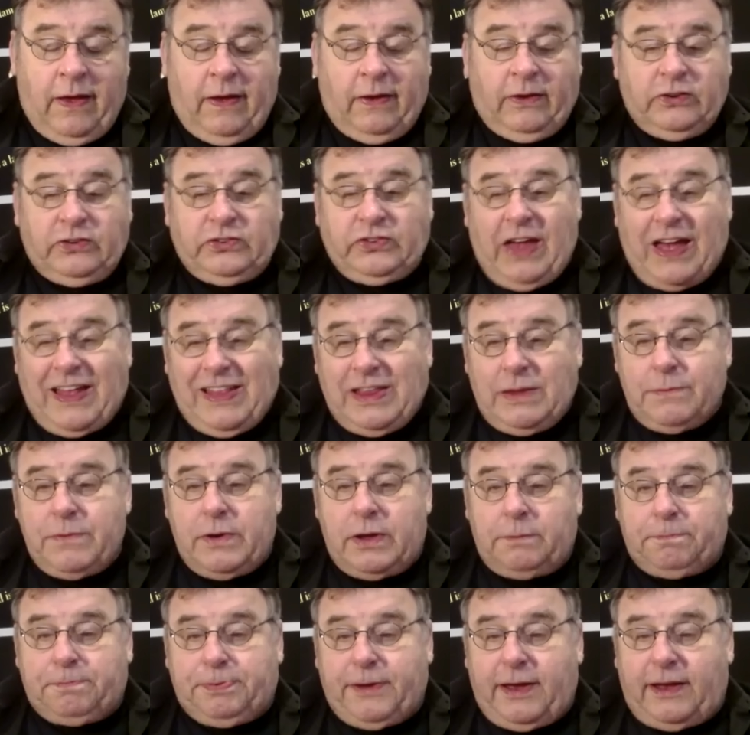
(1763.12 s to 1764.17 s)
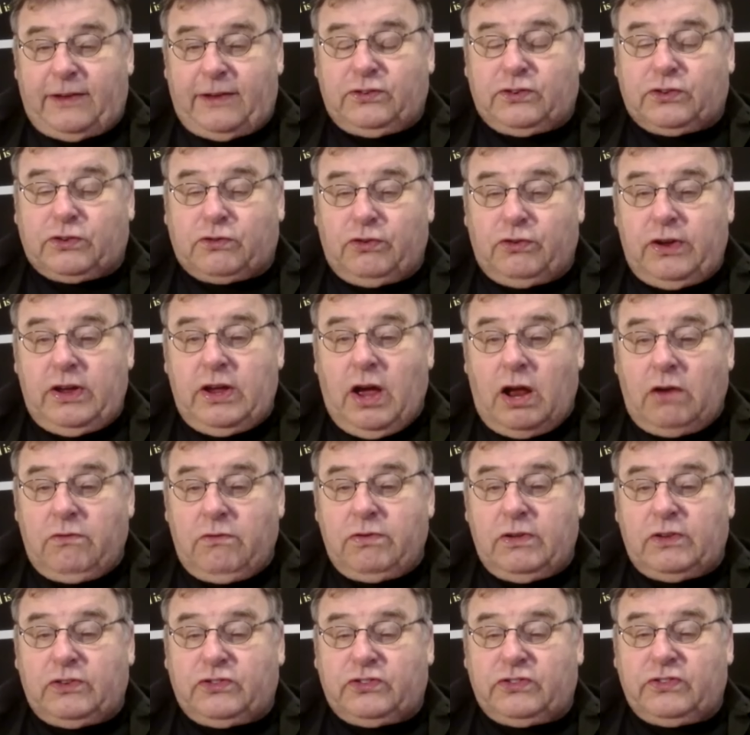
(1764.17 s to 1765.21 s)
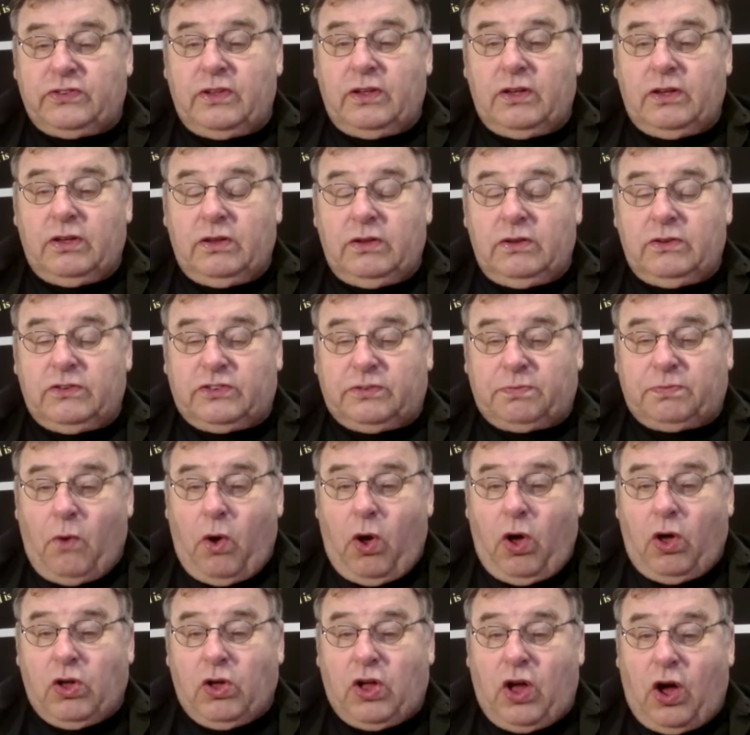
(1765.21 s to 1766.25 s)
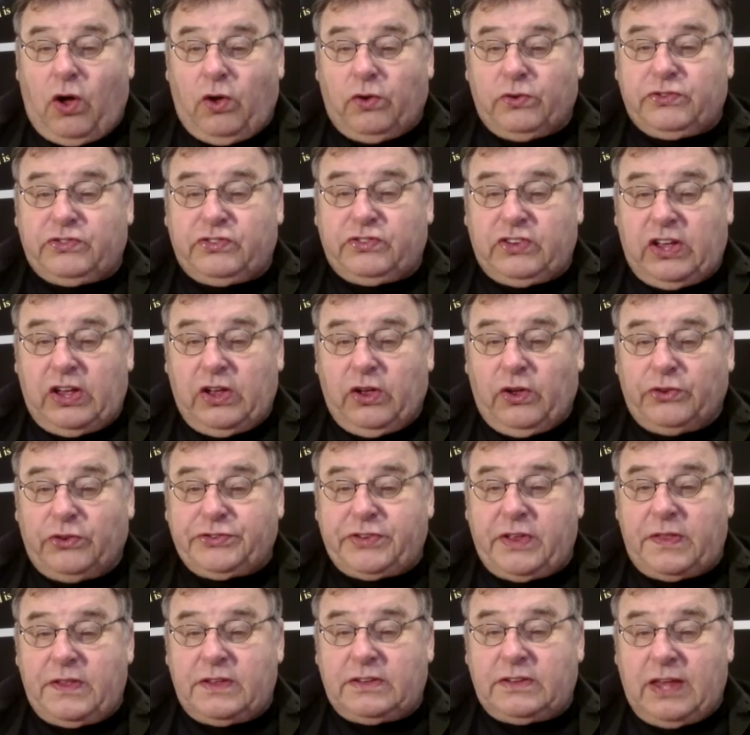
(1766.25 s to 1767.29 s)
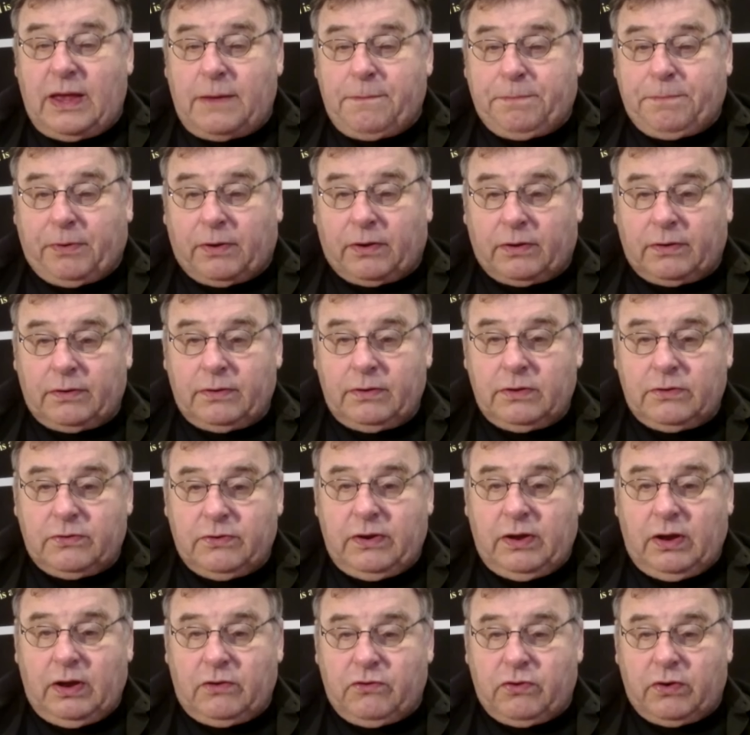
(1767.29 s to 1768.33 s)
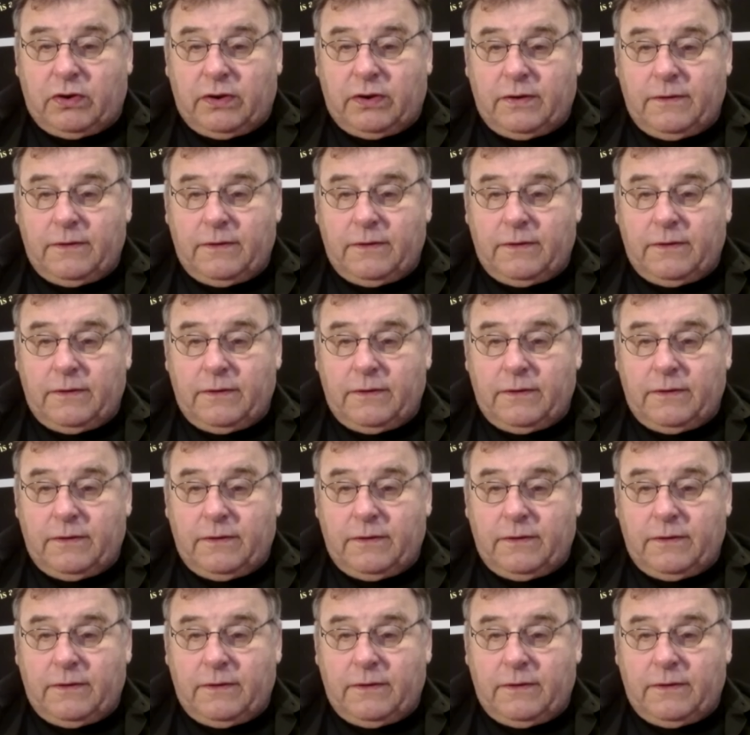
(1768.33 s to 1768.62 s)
Solomon placed 300 small gold shields in the temple, 300.